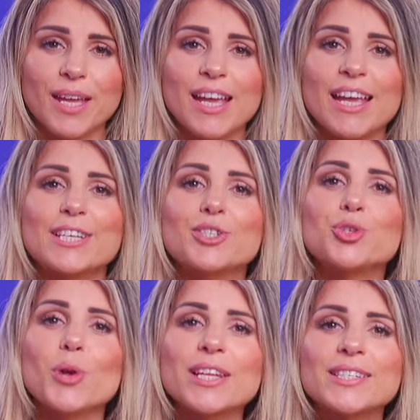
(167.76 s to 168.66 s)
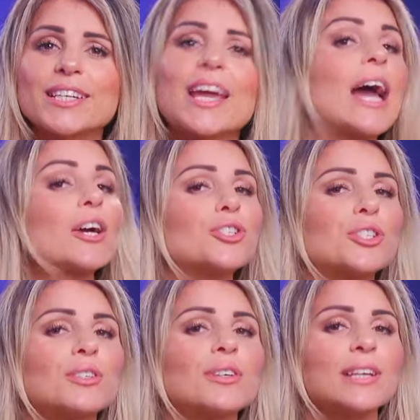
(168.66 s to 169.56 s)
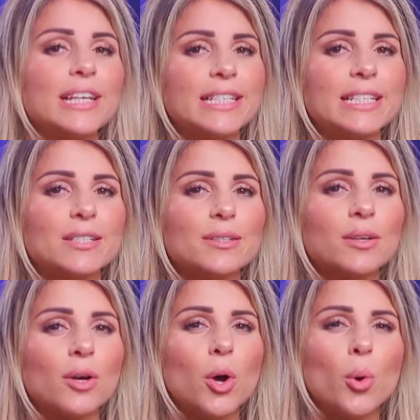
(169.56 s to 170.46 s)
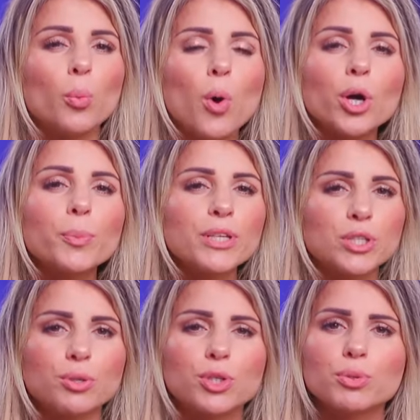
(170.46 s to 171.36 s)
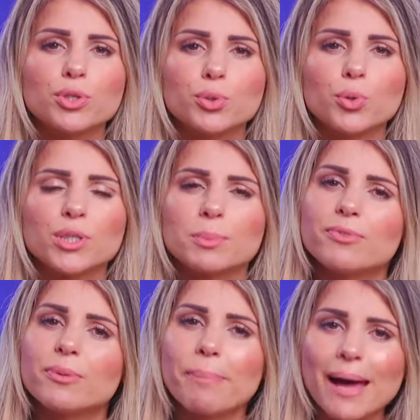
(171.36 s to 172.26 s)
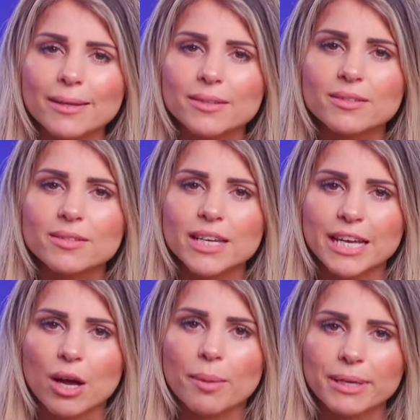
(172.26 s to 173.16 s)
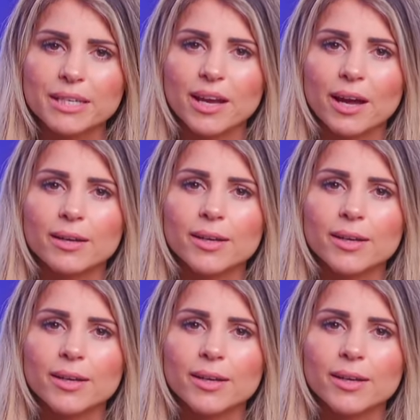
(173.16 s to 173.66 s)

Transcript: is drastic action needed? What can we do to restore some of the balance in our media?